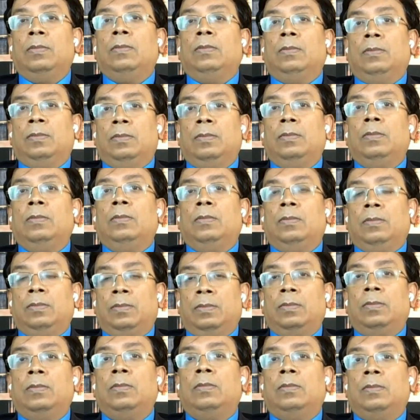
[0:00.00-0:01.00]

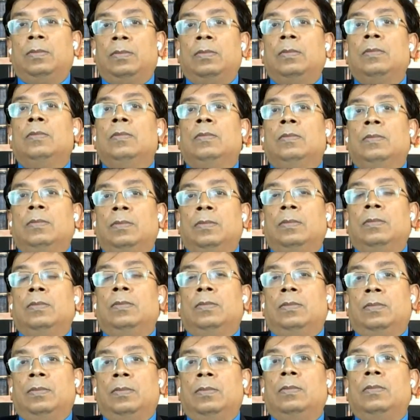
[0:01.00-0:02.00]

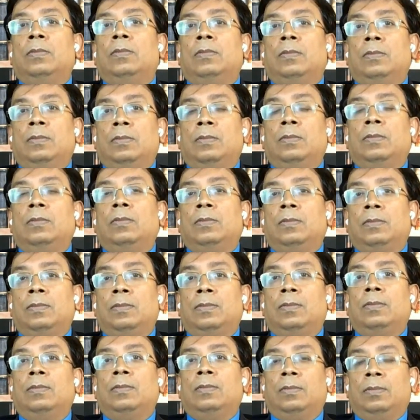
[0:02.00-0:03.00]

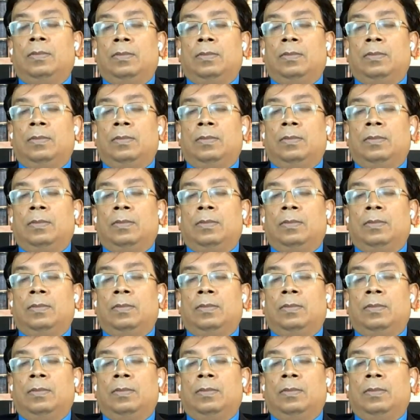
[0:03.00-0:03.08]
This person isn't speaking.